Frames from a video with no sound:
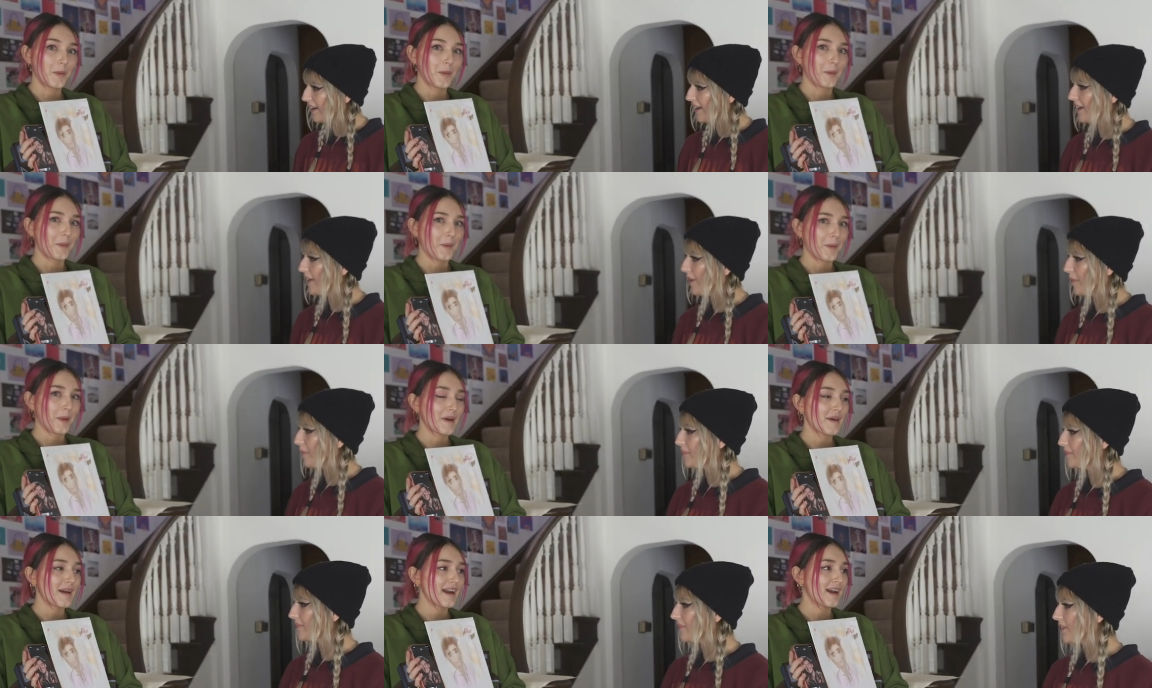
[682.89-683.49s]

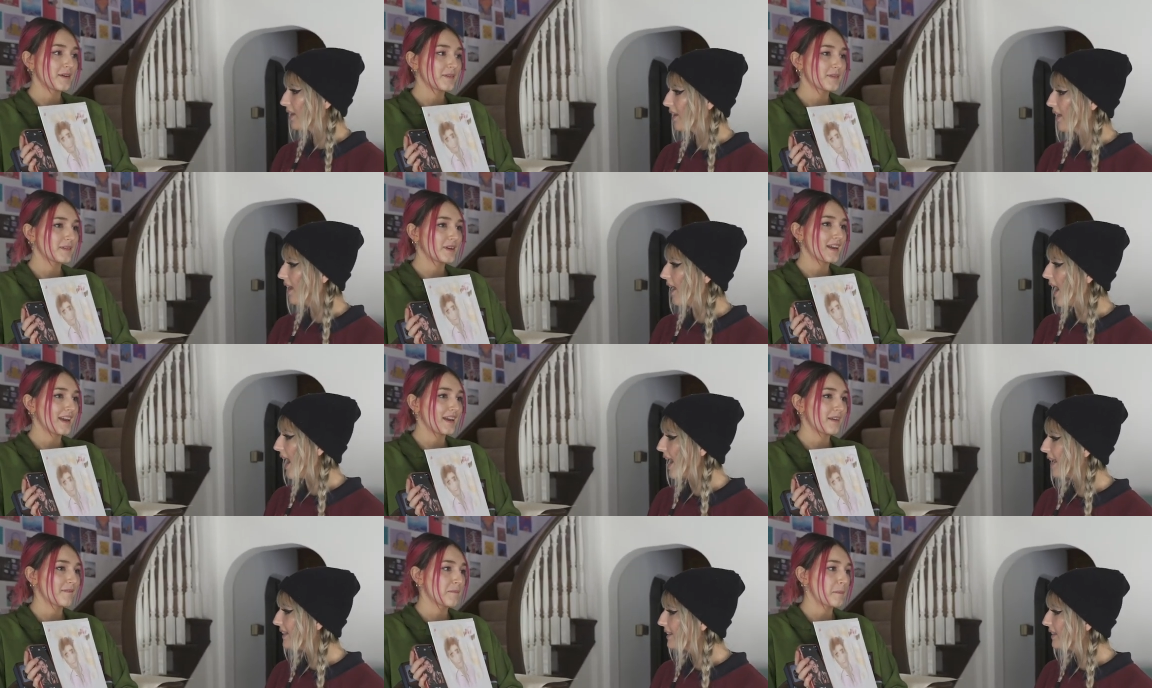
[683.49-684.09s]

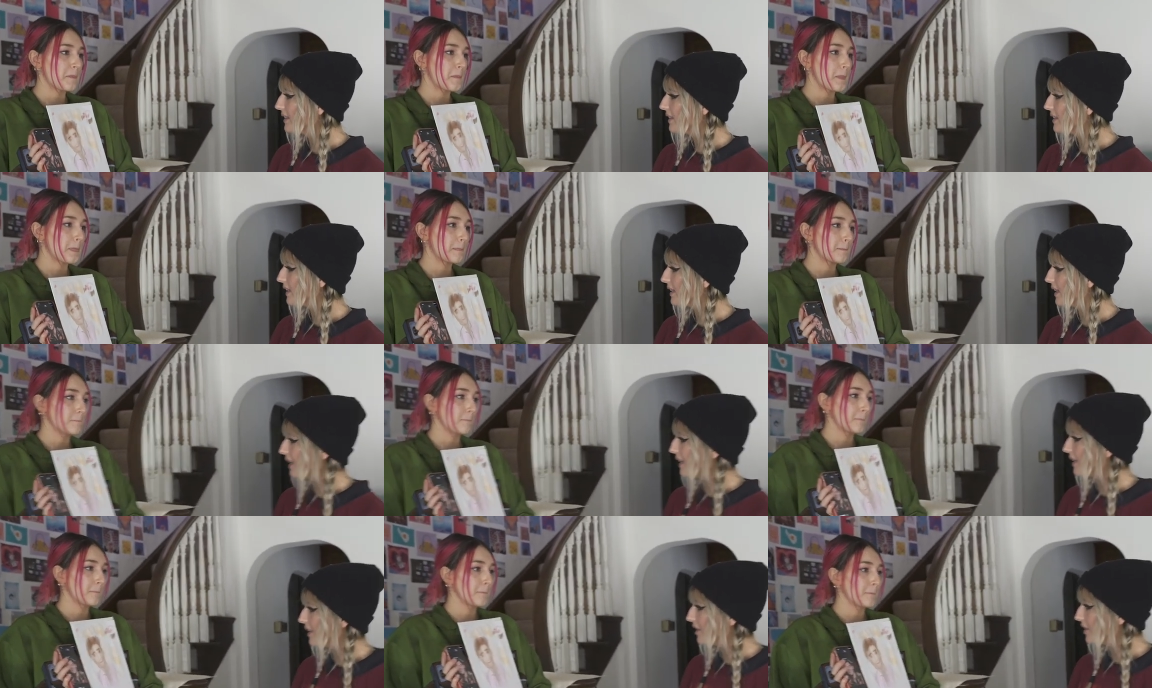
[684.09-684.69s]
Speaker 1: I think
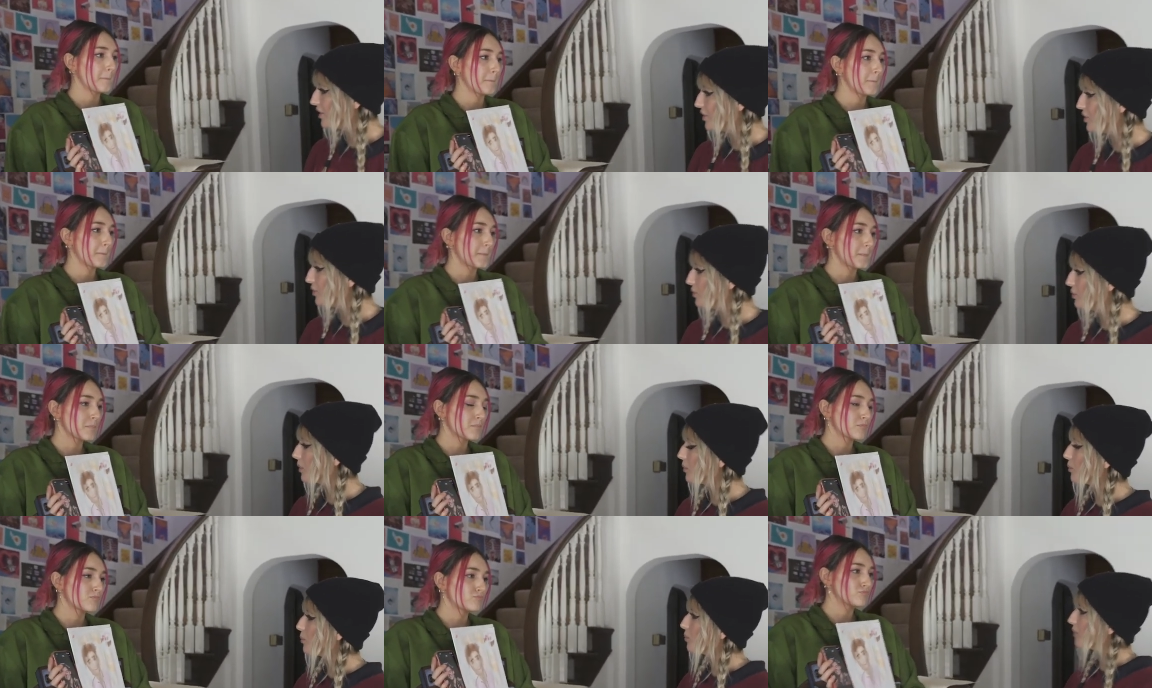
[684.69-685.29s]
that
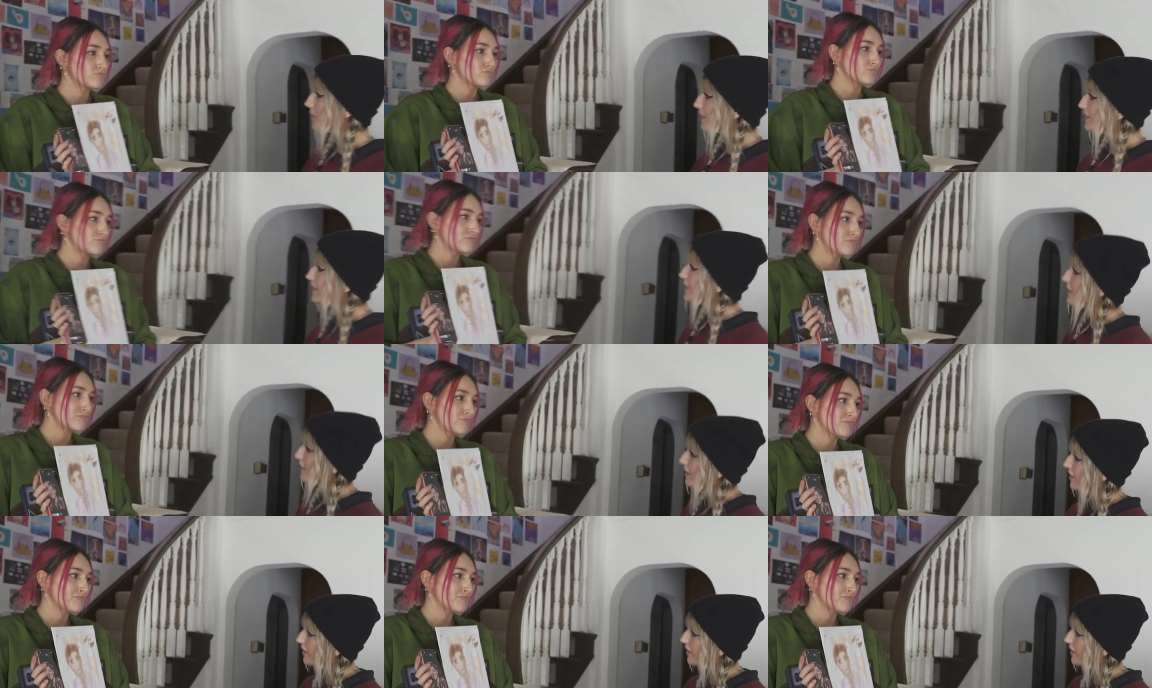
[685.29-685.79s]
you were really